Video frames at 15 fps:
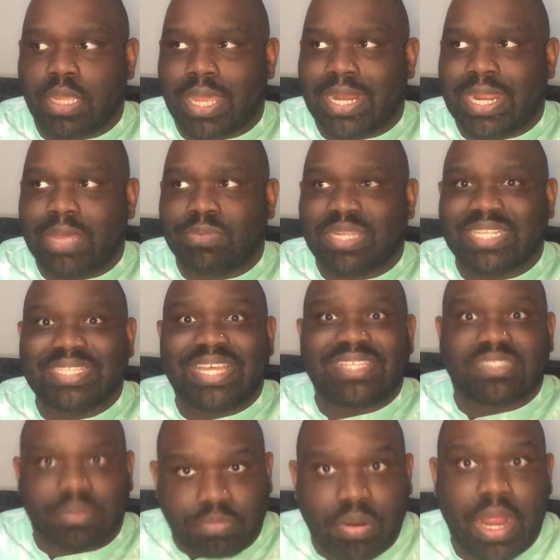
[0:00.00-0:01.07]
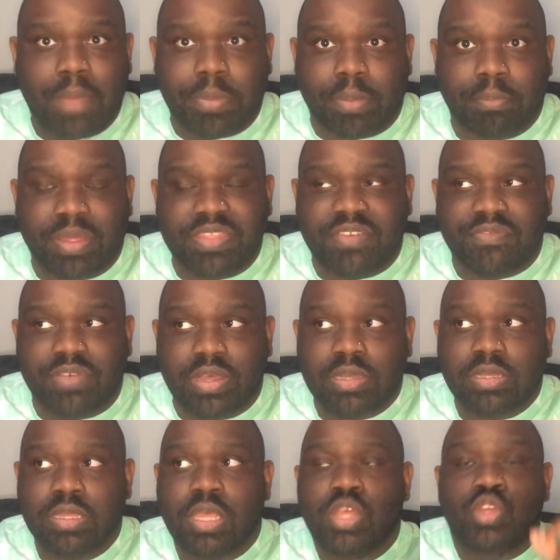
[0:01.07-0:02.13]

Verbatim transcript: And they were like, That's the problem, motherfucker.